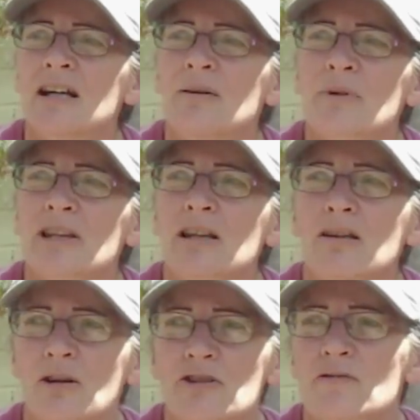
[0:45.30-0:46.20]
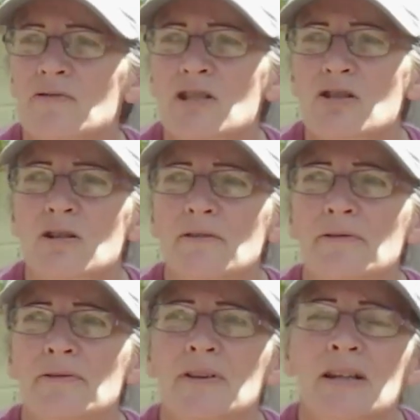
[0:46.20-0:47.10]
with a lot of
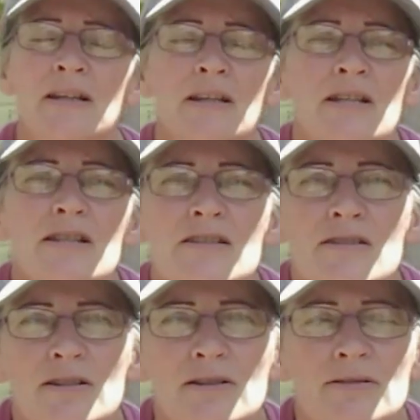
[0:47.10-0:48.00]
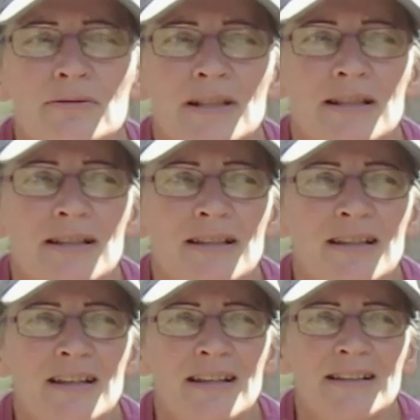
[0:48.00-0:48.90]
stuff. So
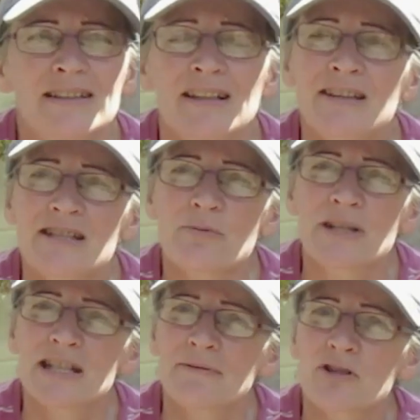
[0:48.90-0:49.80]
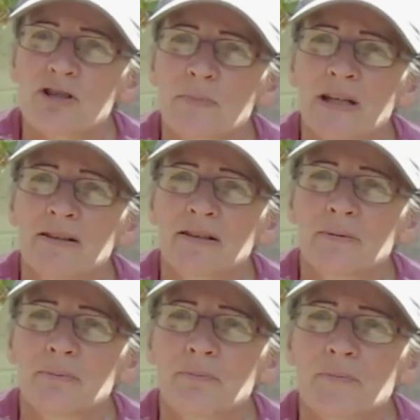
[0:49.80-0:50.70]
yeah, this week I've just been
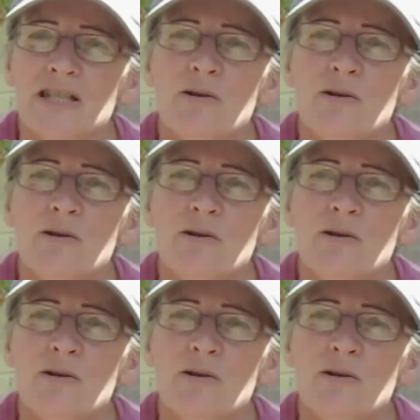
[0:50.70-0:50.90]
busy